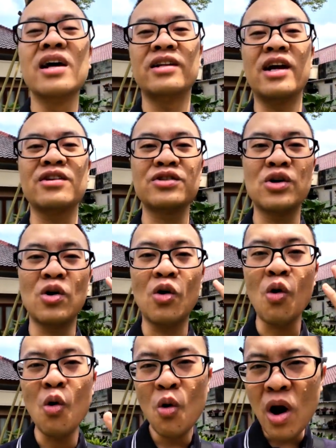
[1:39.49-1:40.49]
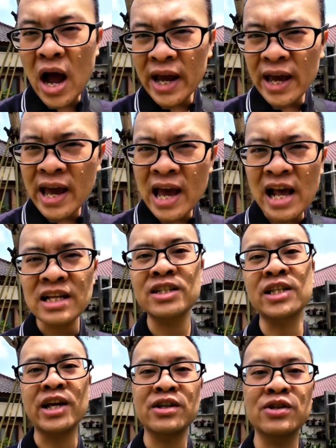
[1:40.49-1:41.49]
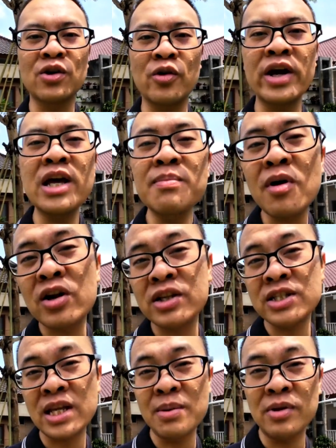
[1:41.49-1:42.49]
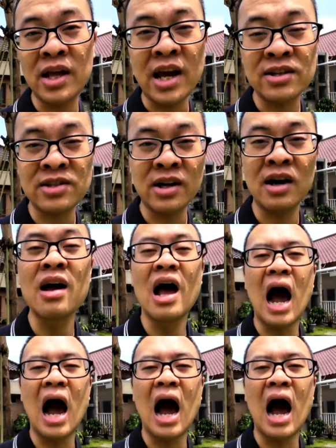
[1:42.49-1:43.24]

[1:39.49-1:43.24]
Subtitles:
There's no OIS, there's no in-body stabilizer.